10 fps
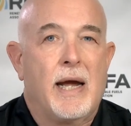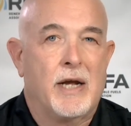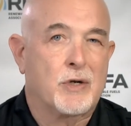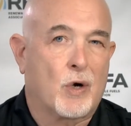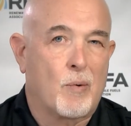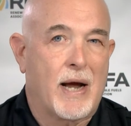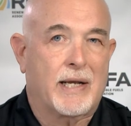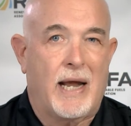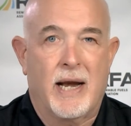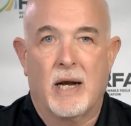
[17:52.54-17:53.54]

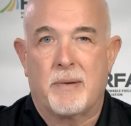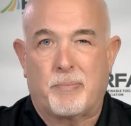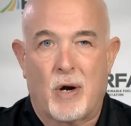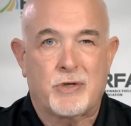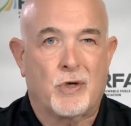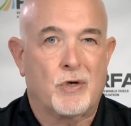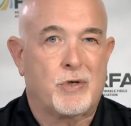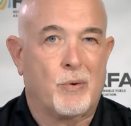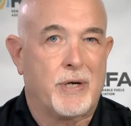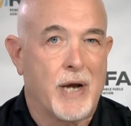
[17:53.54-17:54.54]
incorrect inlet pressure
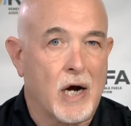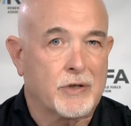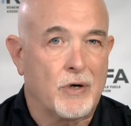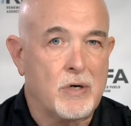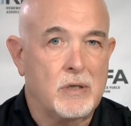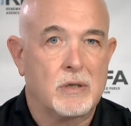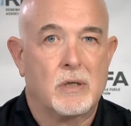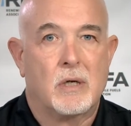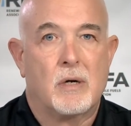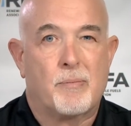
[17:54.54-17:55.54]
to eductor,
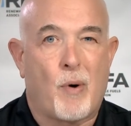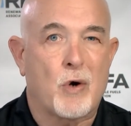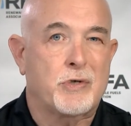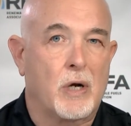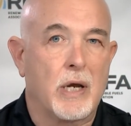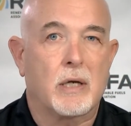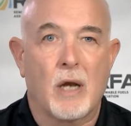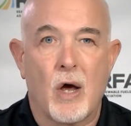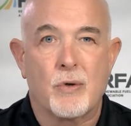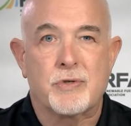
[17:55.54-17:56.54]
partially
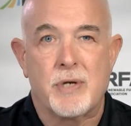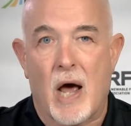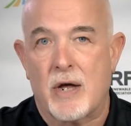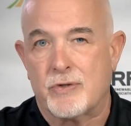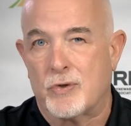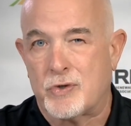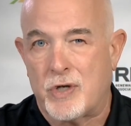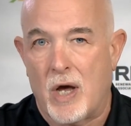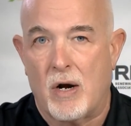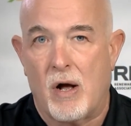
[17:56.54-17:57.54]
closed nozzle
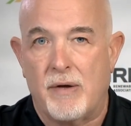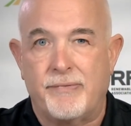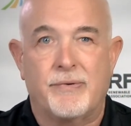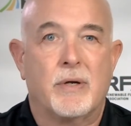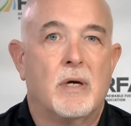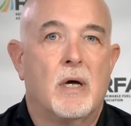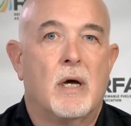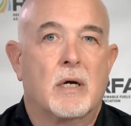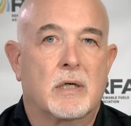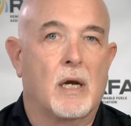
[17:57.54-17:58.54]
shutoff,
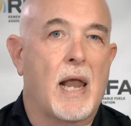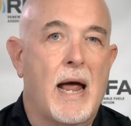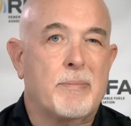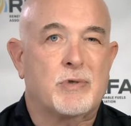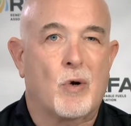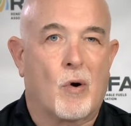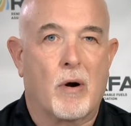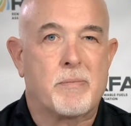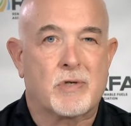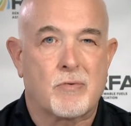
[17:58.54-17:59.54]
collapsed
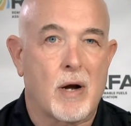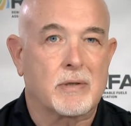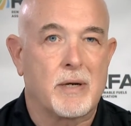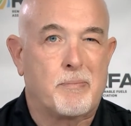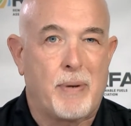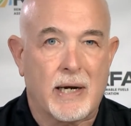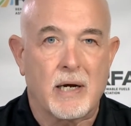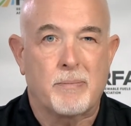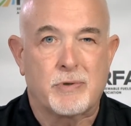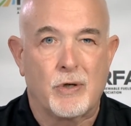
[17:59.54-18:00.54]
or obstructed
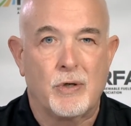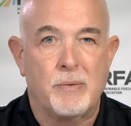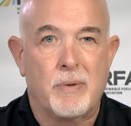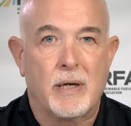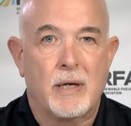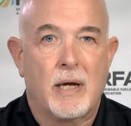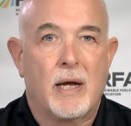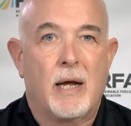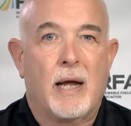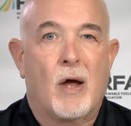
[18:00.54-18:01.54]
pickup tube,
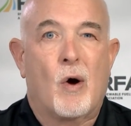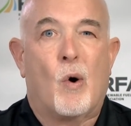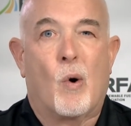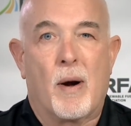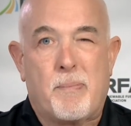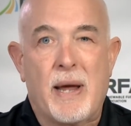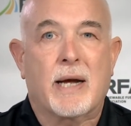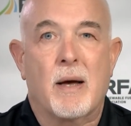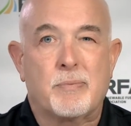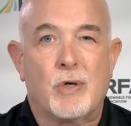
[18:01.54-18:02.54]
or a
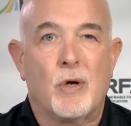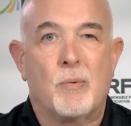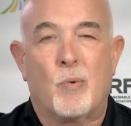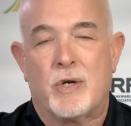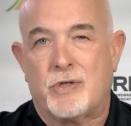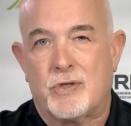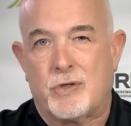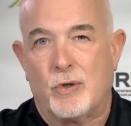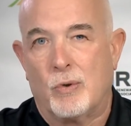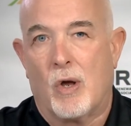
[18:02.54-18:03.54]
pickup tube which is too